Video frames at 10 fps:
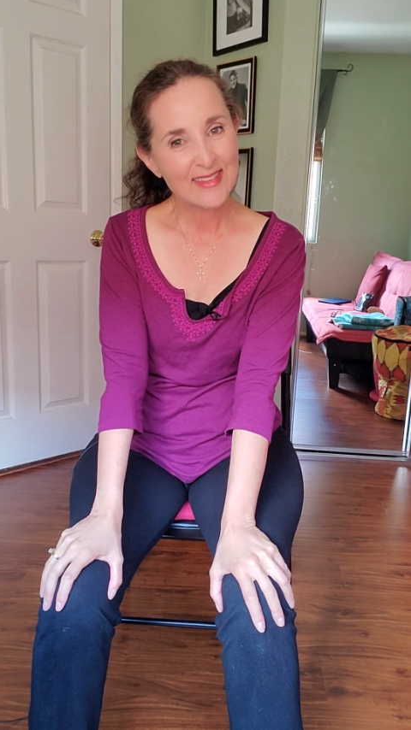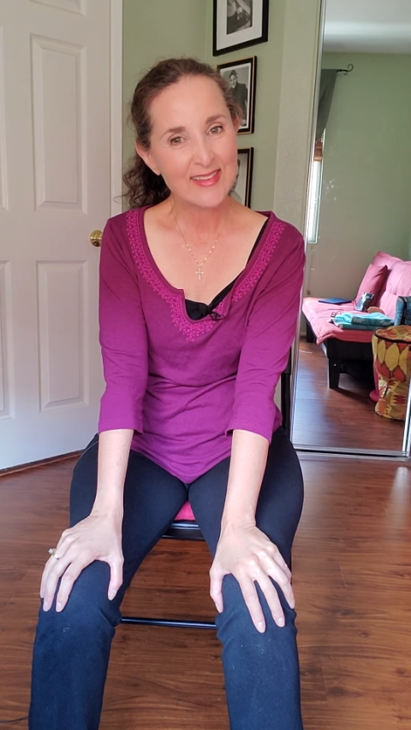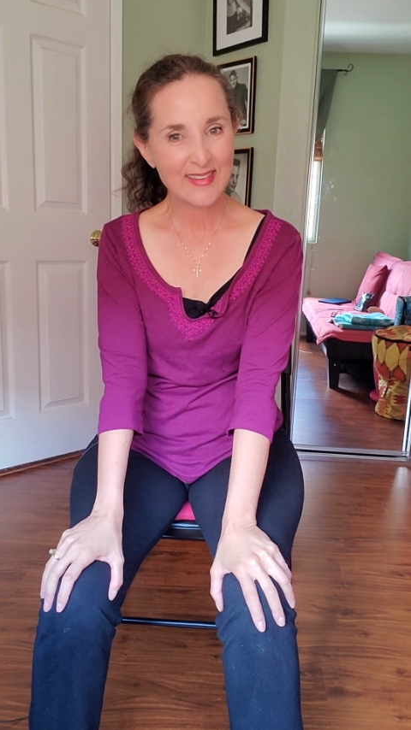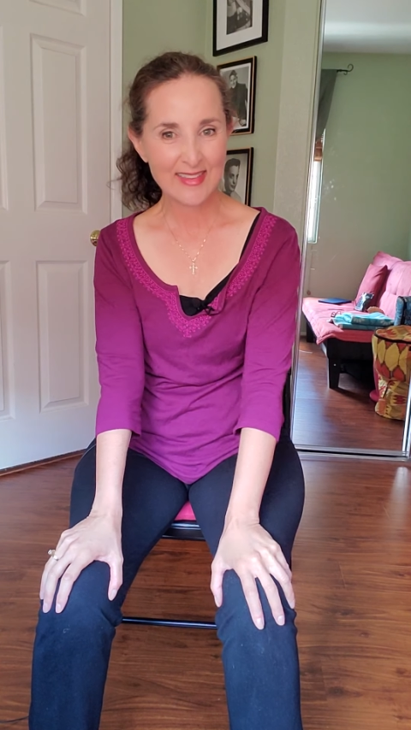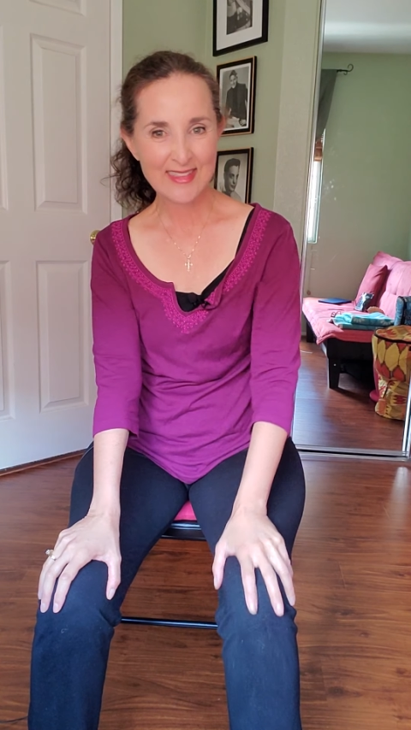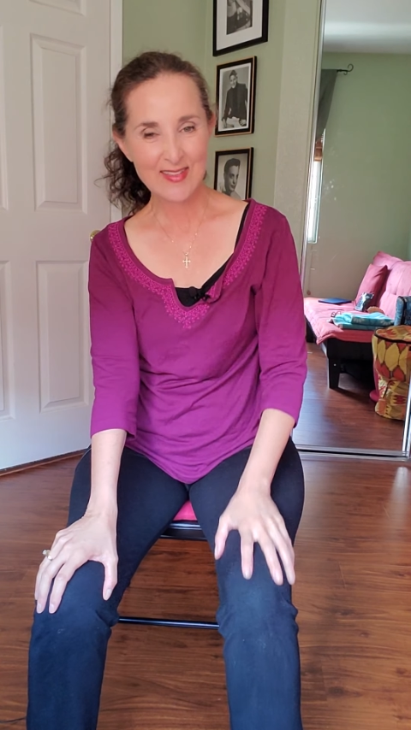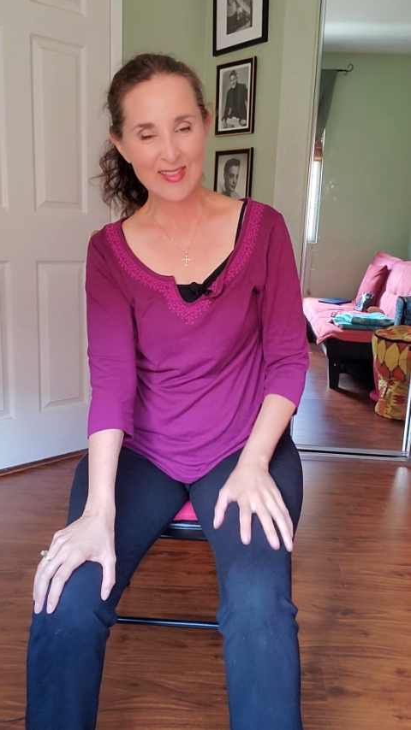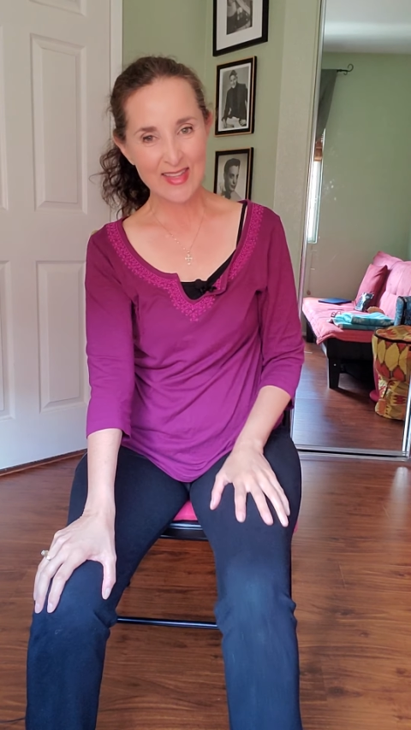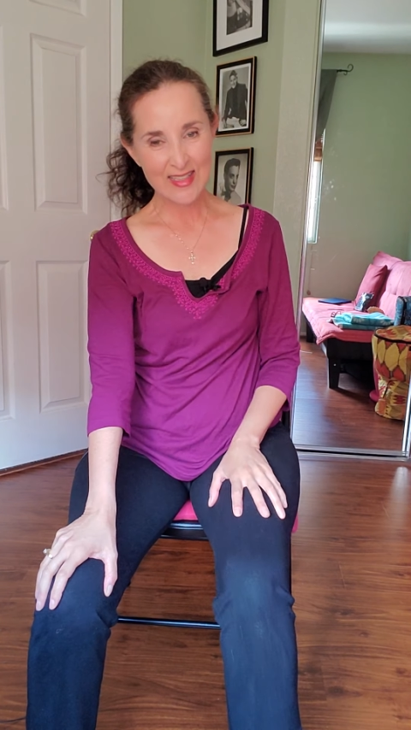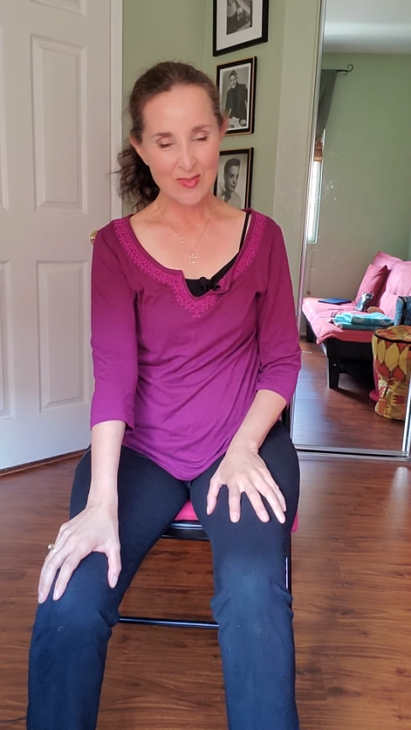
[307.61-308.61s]
All right, so
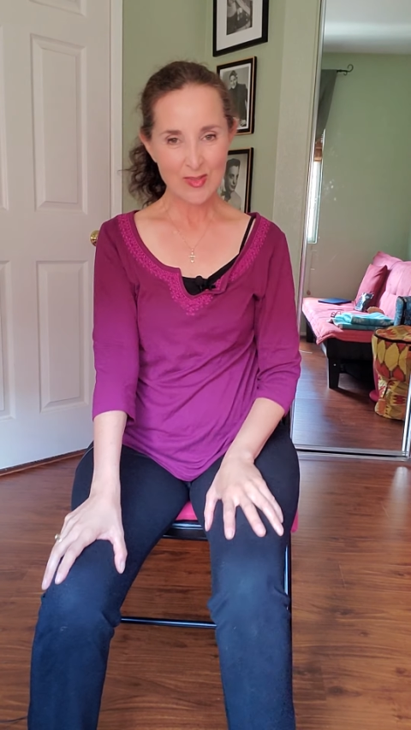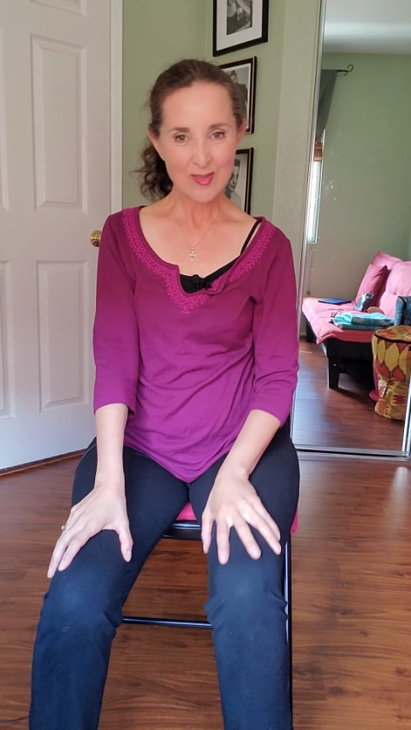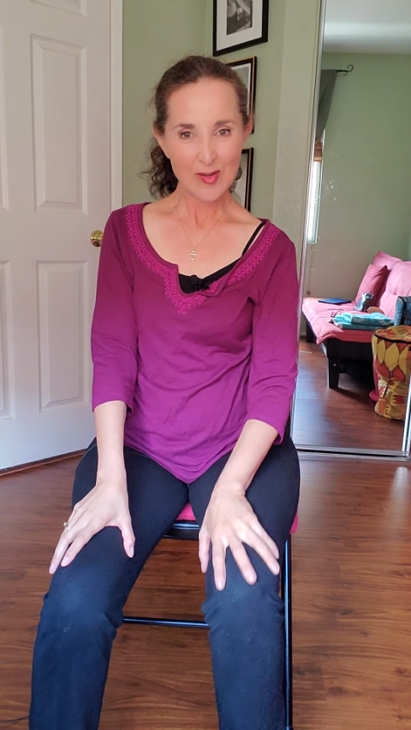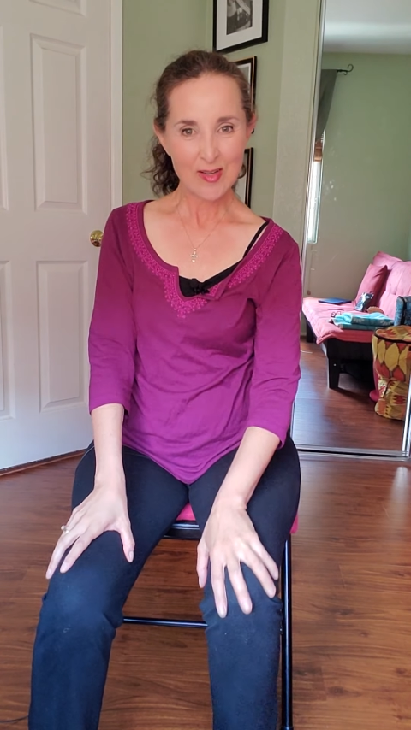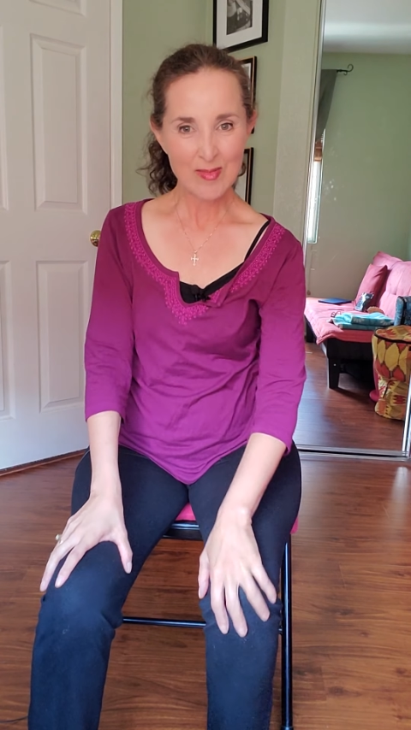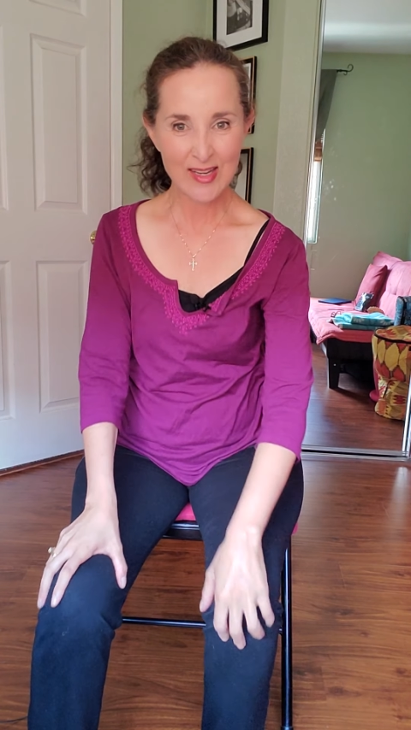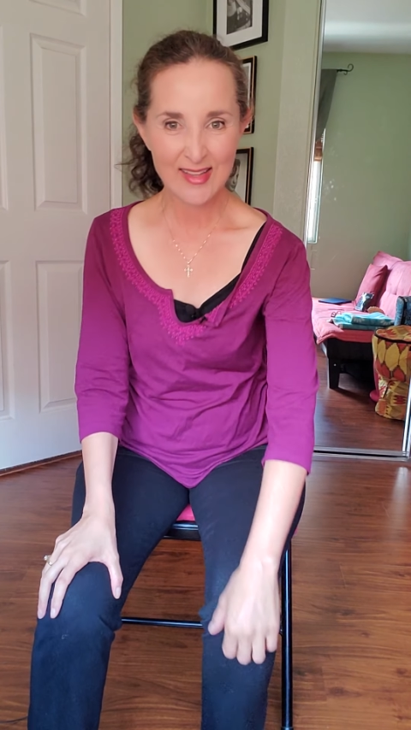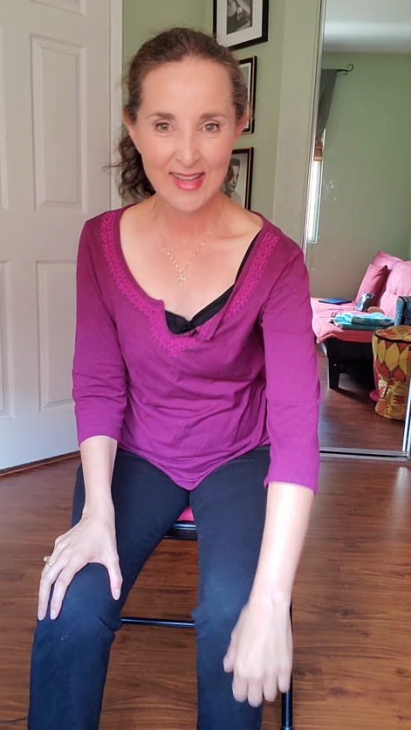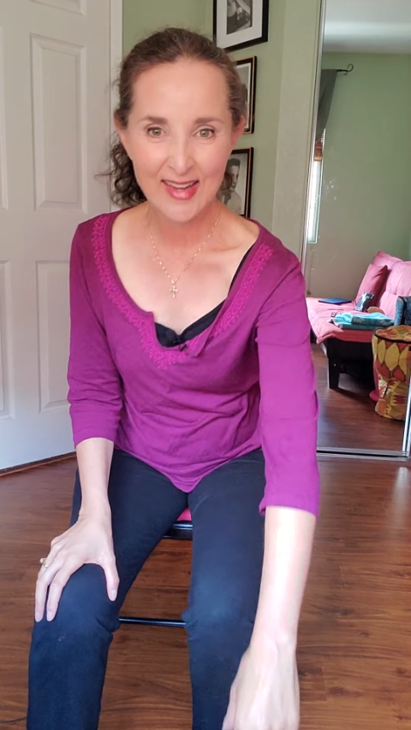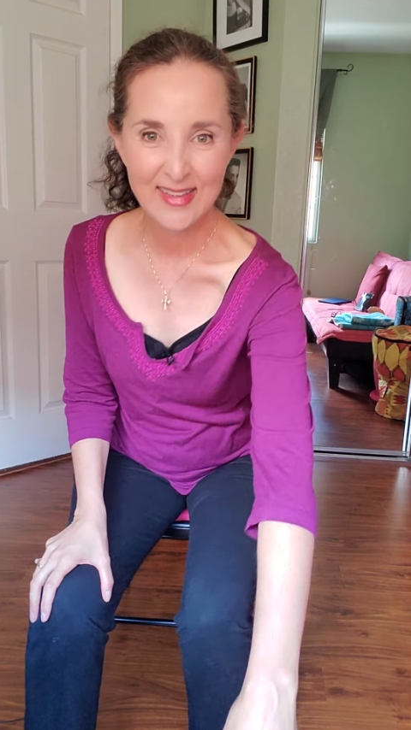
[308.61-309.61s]
thanks for joining me
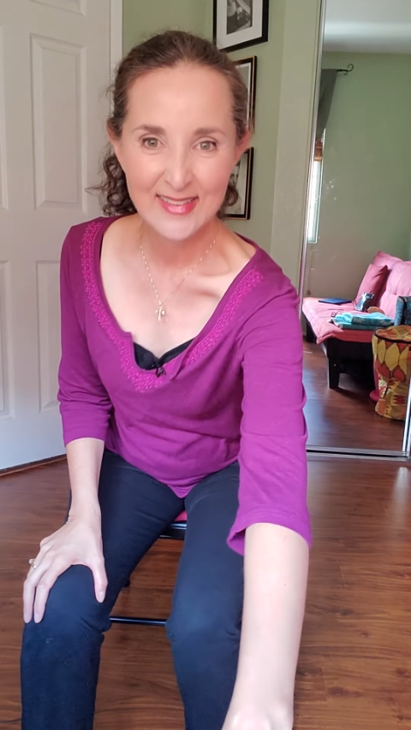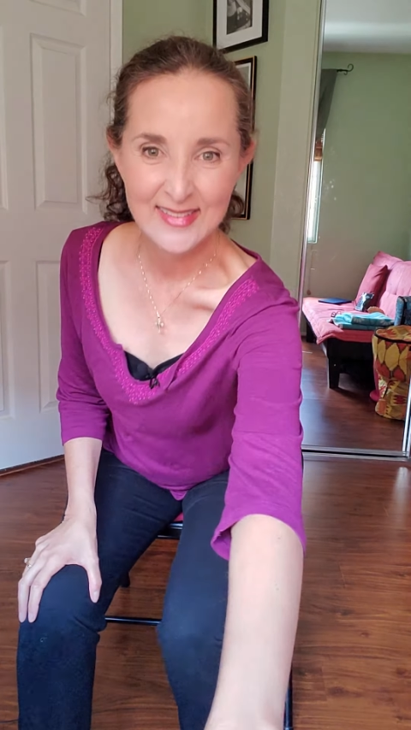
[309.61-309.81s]
on that.